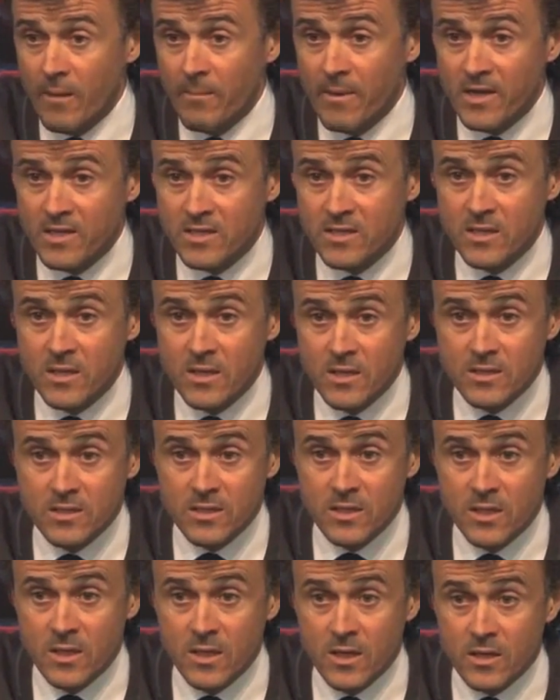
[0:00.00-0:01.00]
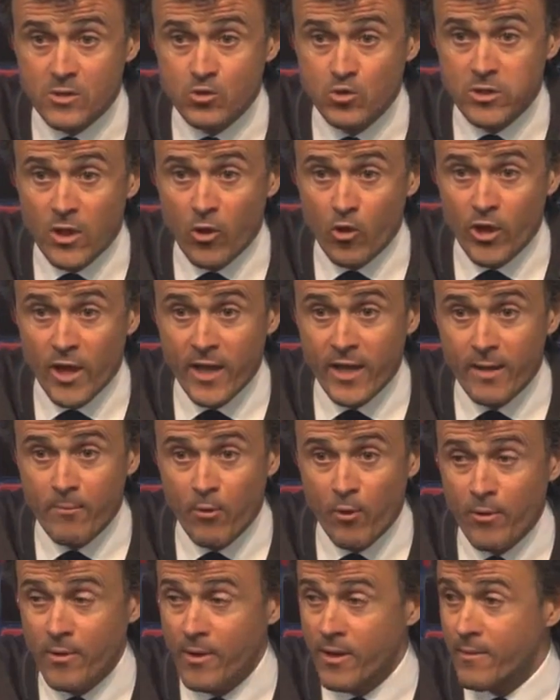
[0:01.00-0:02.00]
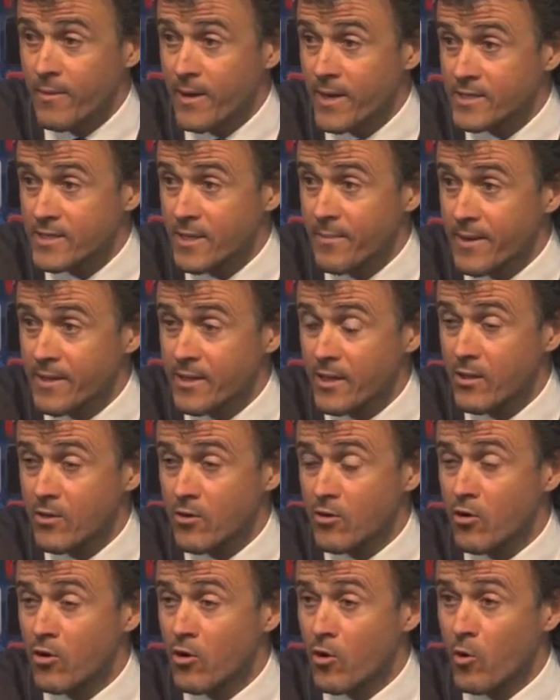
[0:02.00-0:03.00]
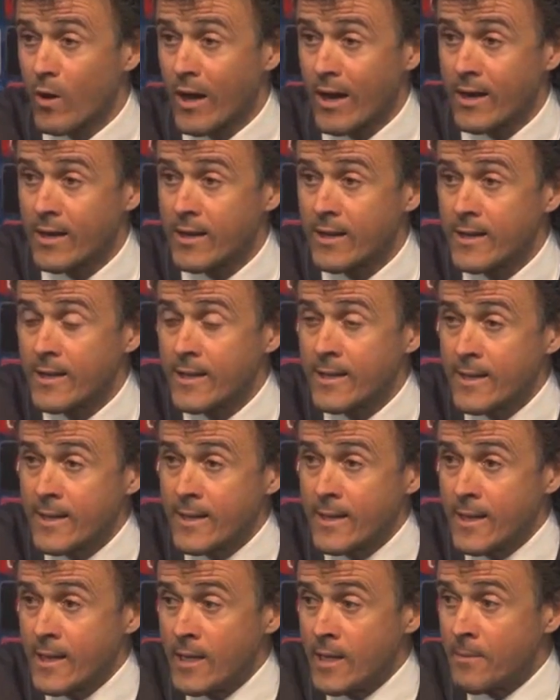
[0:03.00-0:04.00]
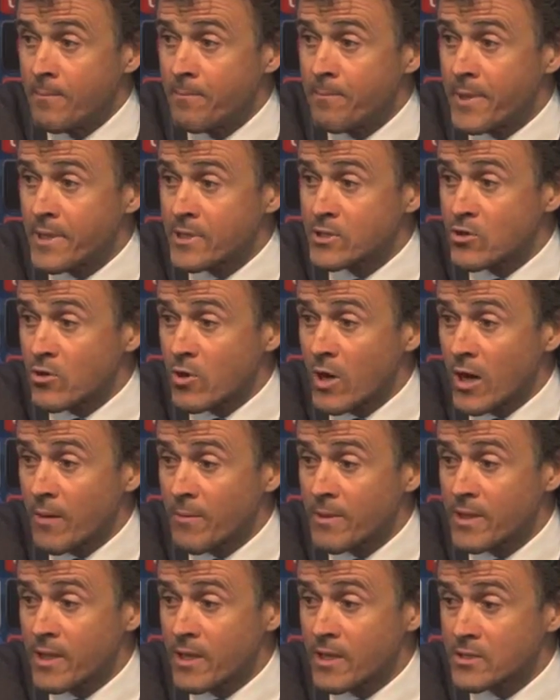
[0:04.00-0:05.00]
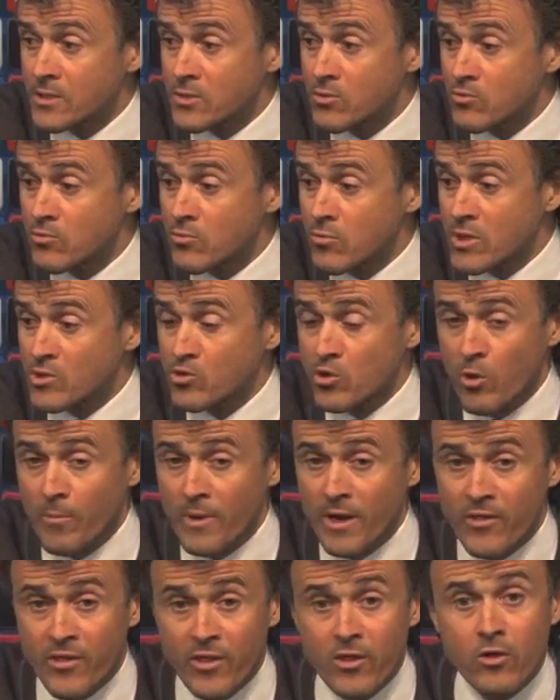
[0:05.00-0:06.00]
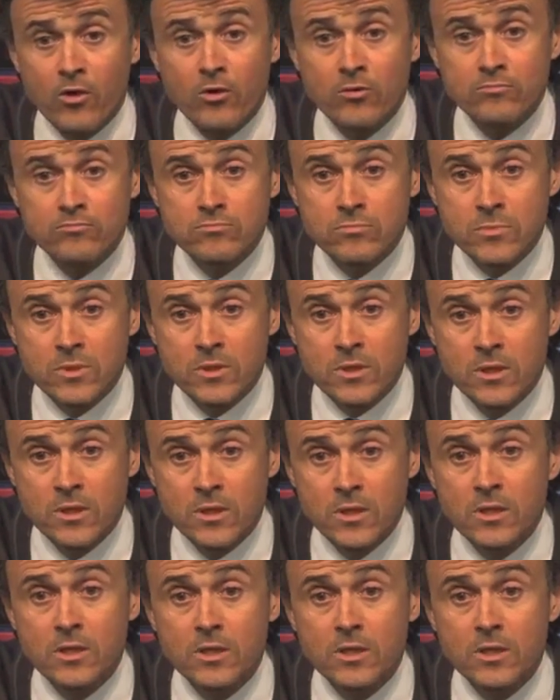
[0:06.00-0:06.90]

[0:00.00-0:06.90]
I would have signed up for this result, indeed. In addition, this is the final score, and I think it is highly deserved.